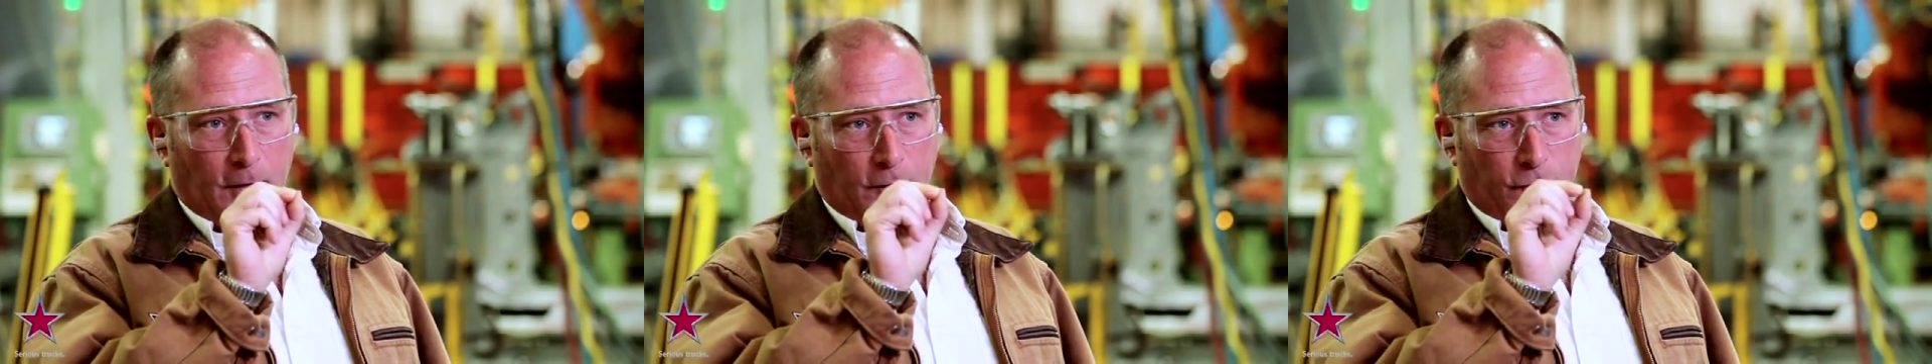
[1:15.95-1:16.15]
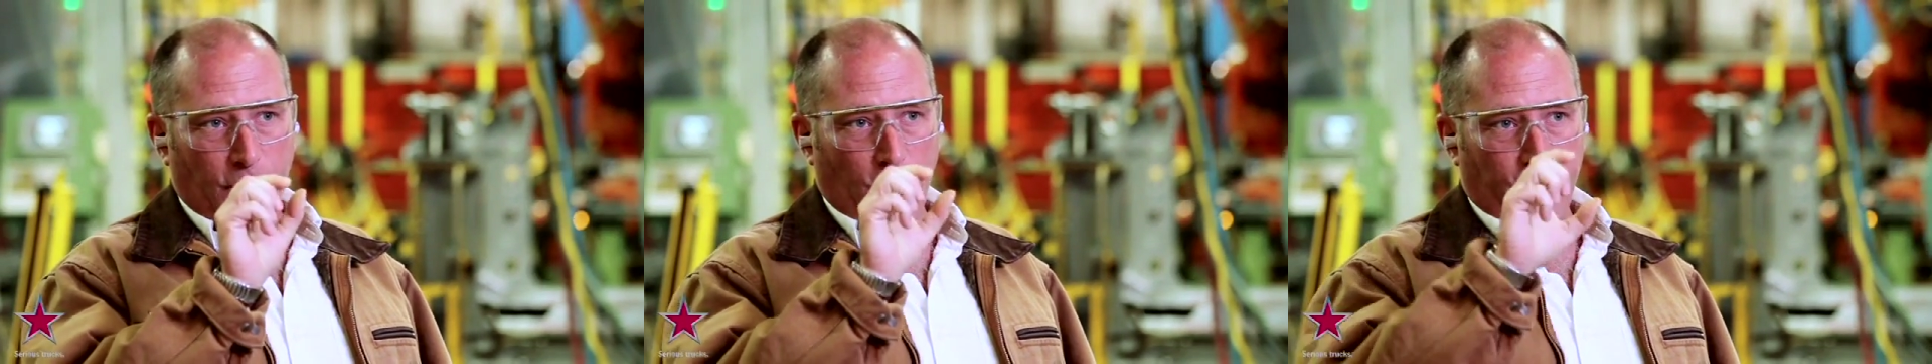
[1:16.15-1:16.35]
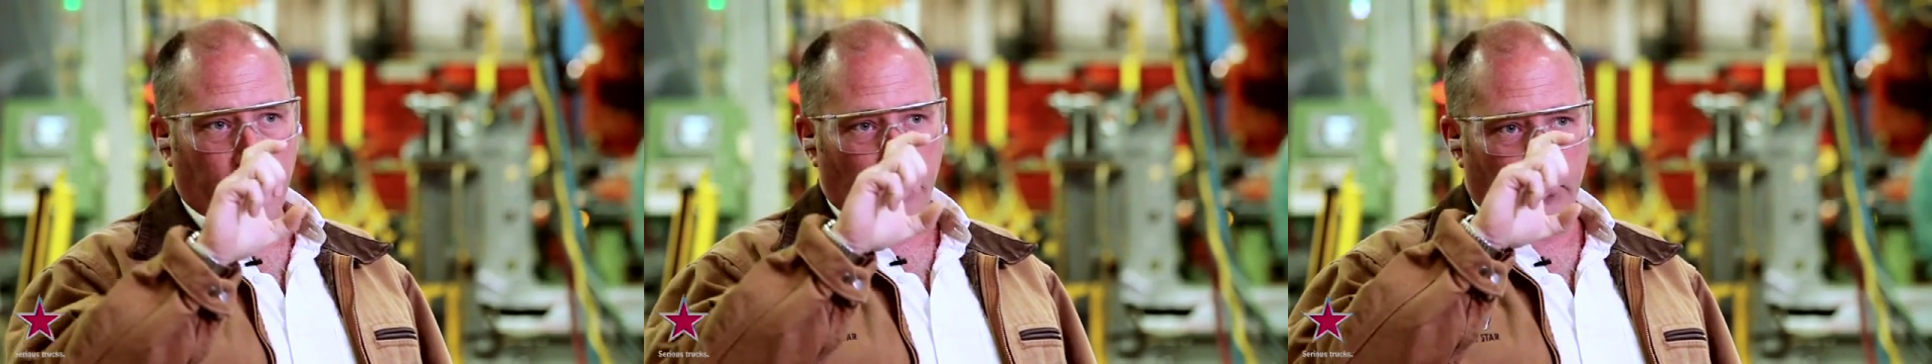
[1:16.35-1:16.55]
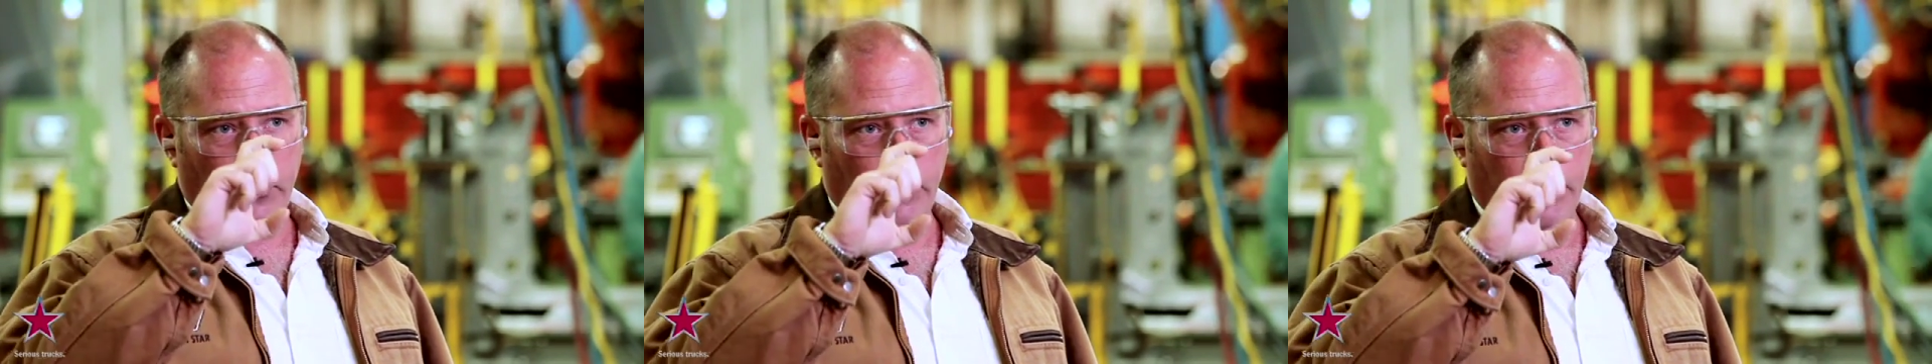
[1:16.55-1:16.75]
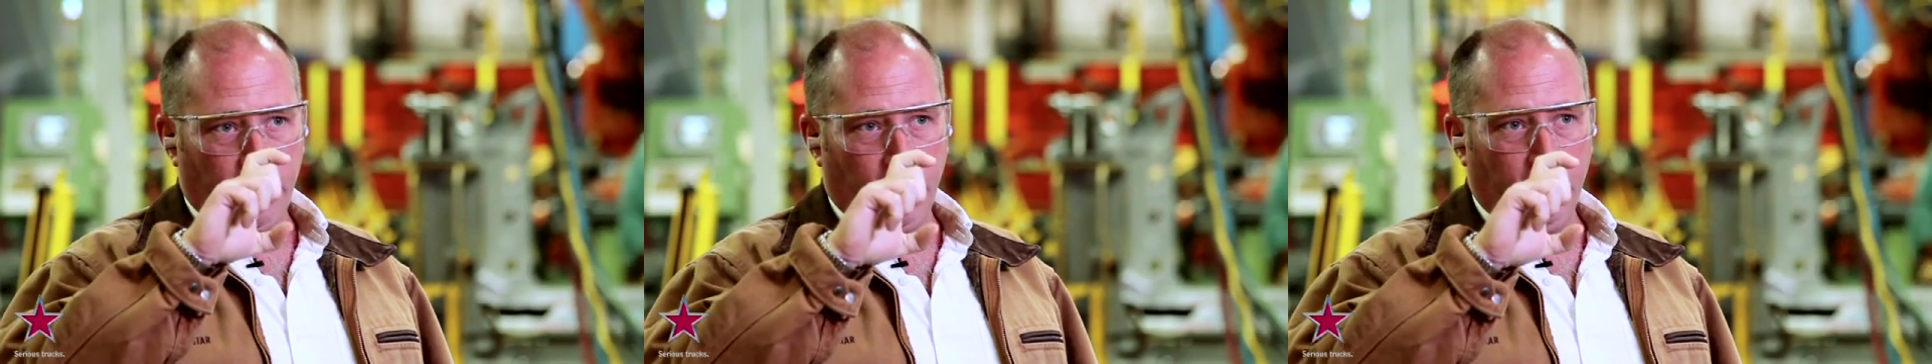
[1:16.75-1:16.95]
So if there's a
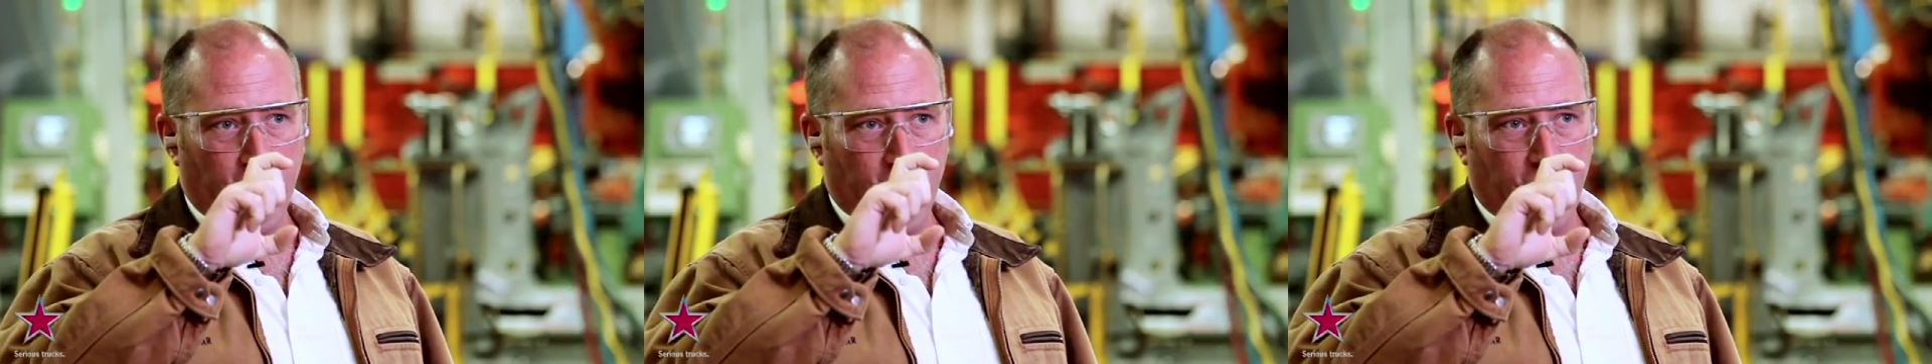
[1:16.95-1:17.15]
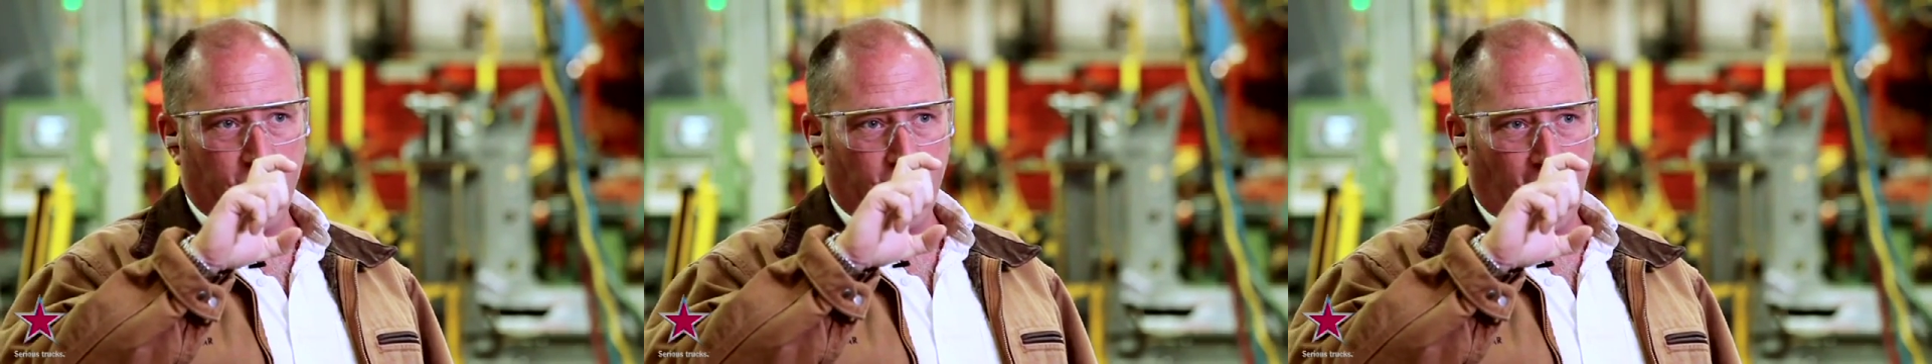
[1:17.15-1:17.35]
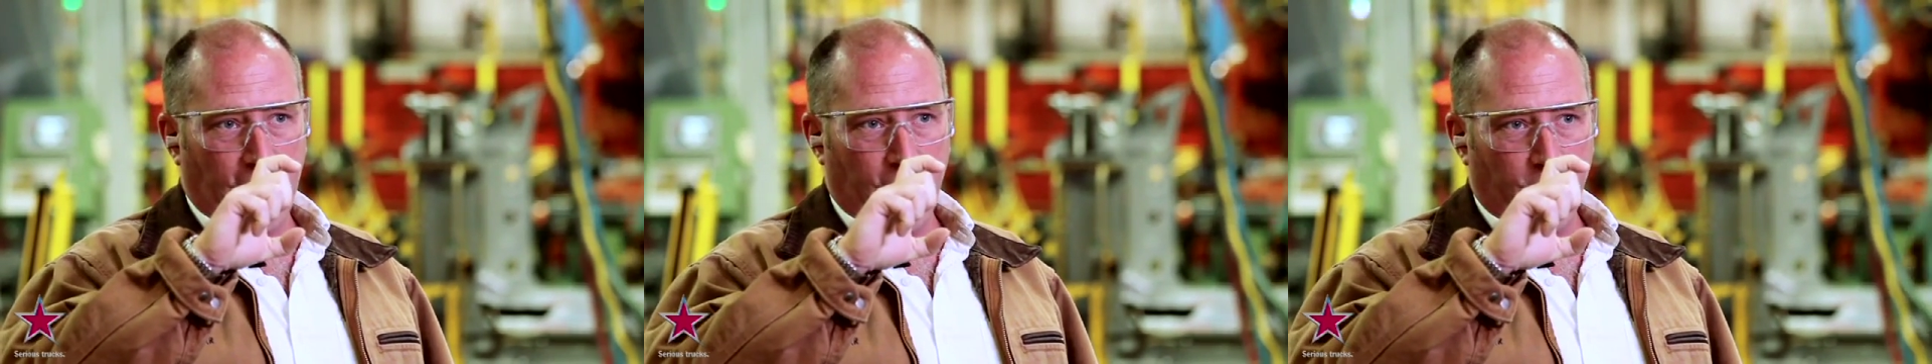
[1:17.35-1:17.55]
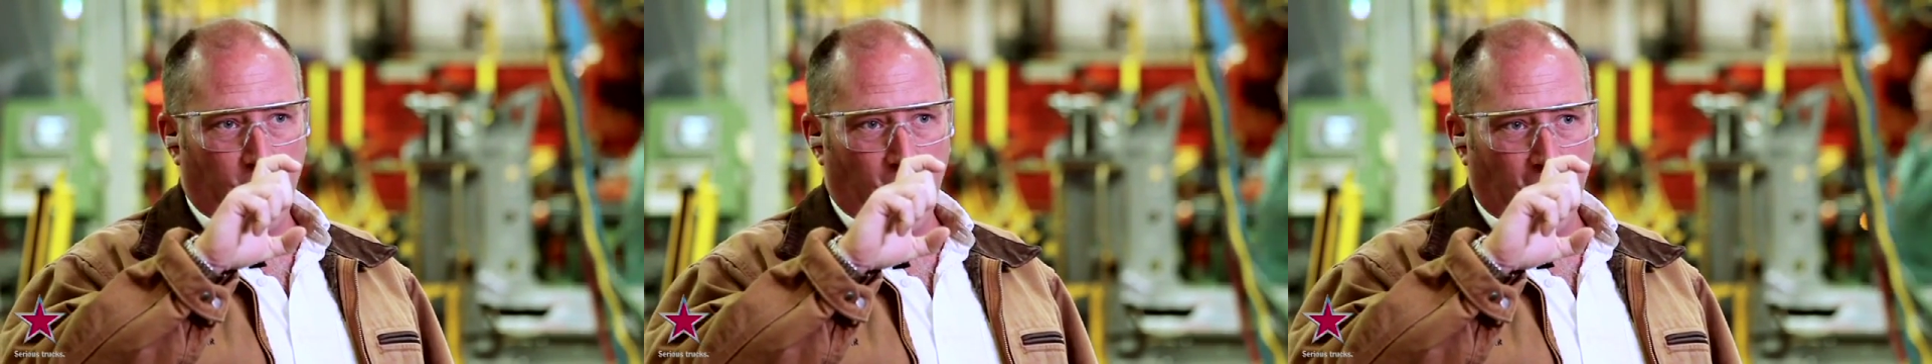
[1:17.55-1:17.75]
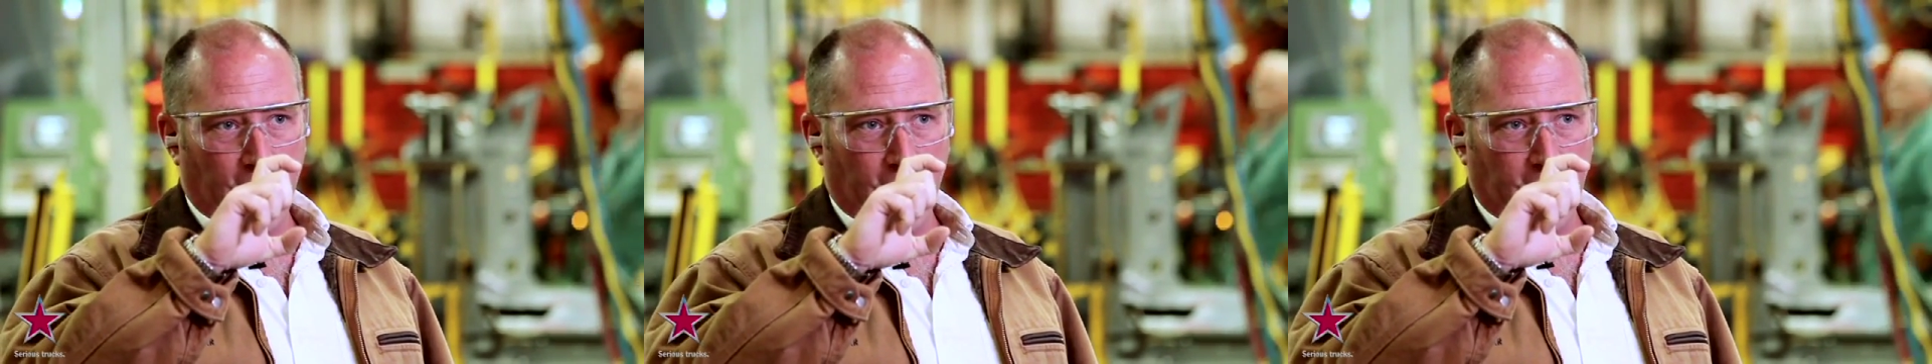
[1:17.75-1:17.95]
certain strength
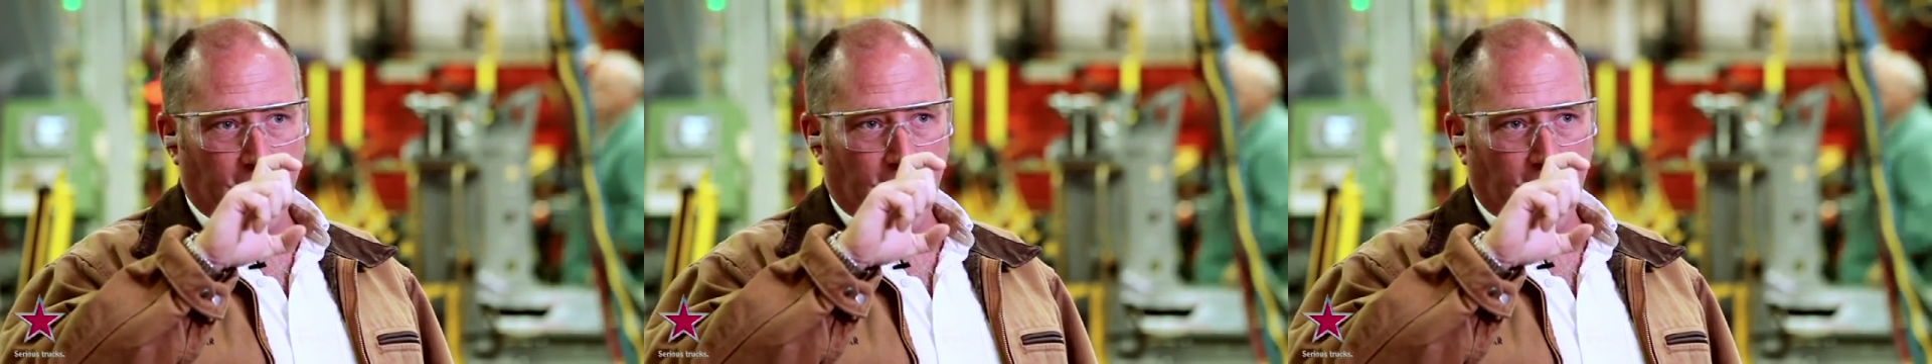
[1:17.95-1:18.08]
point